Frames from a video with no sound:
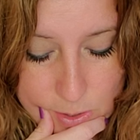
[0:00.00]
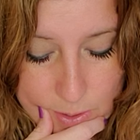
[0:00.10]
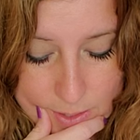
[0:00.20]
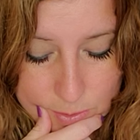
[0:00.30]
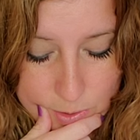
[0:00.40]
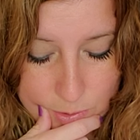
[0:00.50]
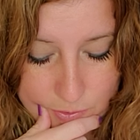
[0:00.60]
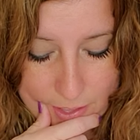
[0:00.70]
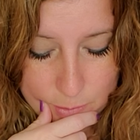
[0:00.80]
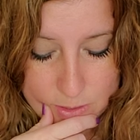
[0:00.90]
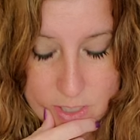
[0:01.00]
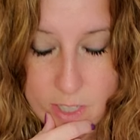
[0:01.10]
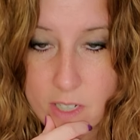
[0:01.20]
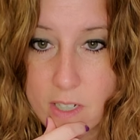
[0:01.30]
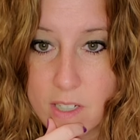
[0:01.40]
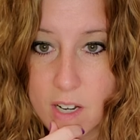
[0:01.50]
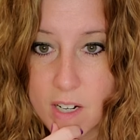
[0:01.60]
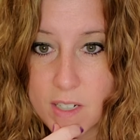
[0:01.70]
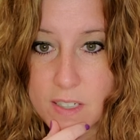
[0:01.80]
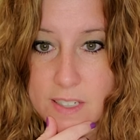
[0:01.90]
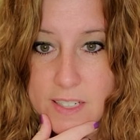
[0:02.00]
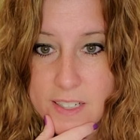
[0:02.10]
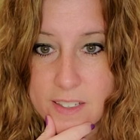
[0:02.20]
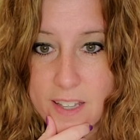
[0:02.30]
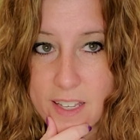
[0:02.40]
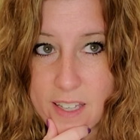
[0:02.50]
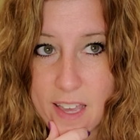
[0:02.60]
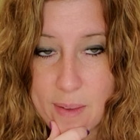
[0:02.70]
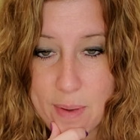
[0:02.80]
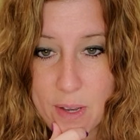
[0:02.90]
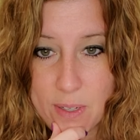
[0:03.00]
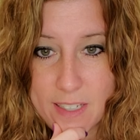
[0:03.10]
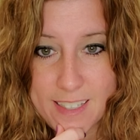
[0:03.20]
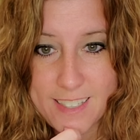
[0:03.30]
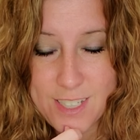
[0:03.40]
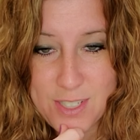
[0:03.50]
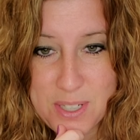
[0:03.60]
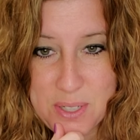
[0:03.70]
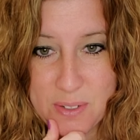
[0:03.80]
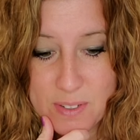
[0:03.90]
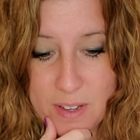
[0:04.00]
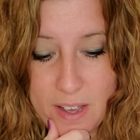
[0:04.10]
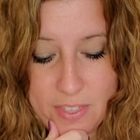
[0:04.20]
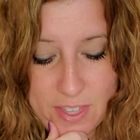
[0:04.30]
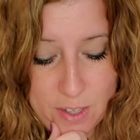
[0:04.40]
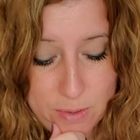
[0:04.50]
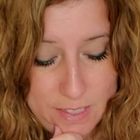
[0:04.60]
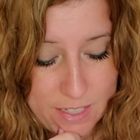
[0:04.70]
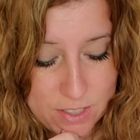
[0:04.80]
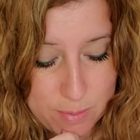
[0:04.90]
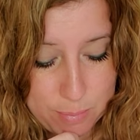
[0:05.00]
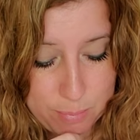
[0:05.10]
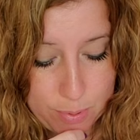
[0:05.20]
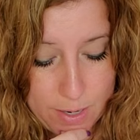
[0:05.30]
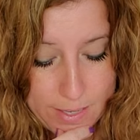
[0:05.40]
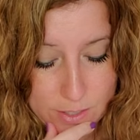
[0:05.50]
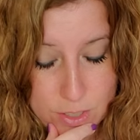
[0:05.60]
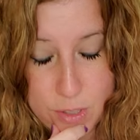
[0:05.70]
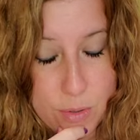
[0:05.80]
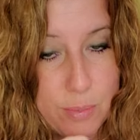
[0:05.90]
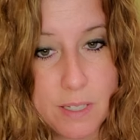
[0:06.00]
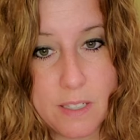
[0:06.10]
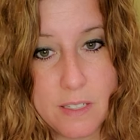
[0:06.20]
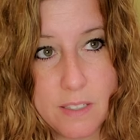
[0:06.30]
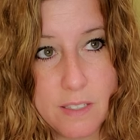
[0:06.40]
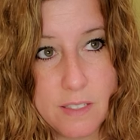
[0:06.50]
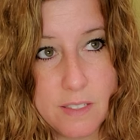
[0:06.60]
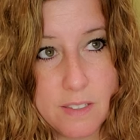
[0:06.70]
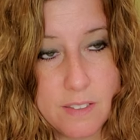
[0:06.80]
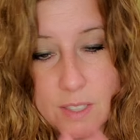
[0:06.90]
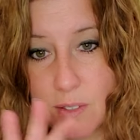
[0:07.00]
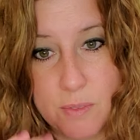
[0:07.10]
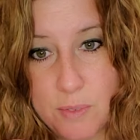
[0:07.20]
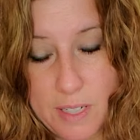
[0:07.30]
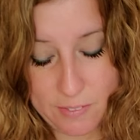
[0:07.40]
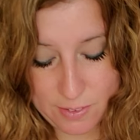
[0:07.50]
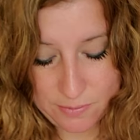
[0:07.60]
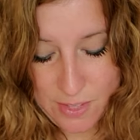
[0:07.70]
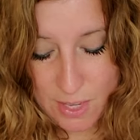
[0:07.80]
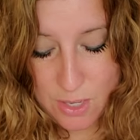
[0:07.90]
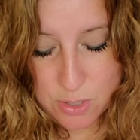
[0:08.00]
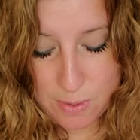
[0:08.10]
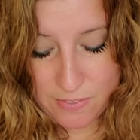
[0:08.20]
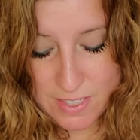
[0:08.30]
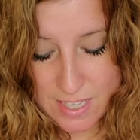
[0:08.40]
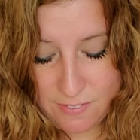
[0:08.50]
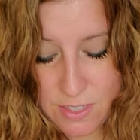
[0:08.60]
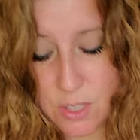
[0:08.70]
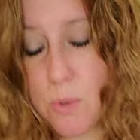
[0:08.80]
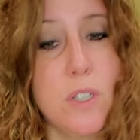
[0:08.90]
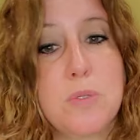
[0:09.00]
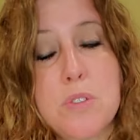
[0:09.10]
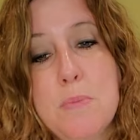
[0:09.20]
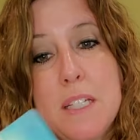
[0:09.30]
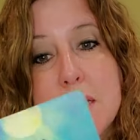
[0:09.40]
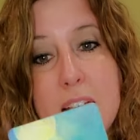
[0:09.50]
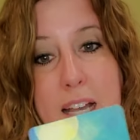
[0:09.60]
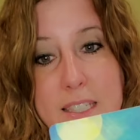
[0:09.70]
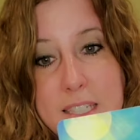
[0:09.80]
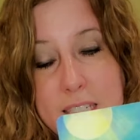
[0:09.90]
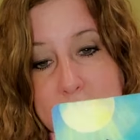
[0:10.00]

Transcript: so I don't know if that was the card that came out in addition. I think it was actually prior to, but whatever. So we have the Seven of Swords, which means lies and